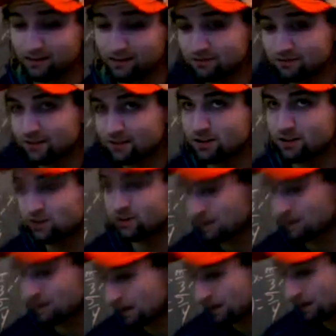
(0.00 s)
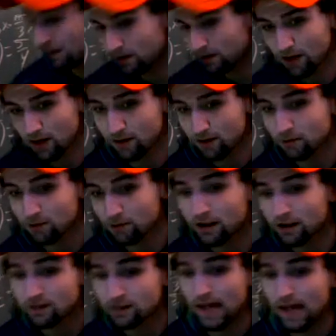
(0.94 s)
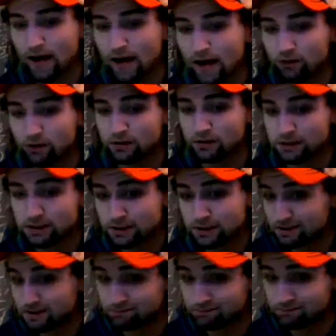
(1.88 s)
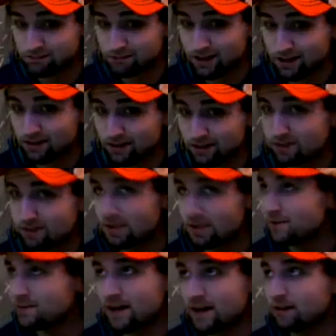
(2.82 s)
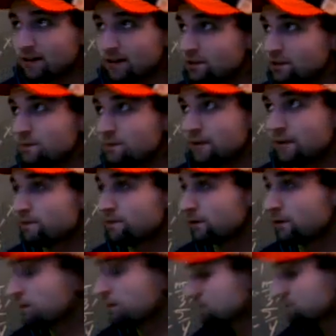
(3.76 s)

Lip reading: but usually I'm able to kind of break it down and kind of dumb it down a little bit for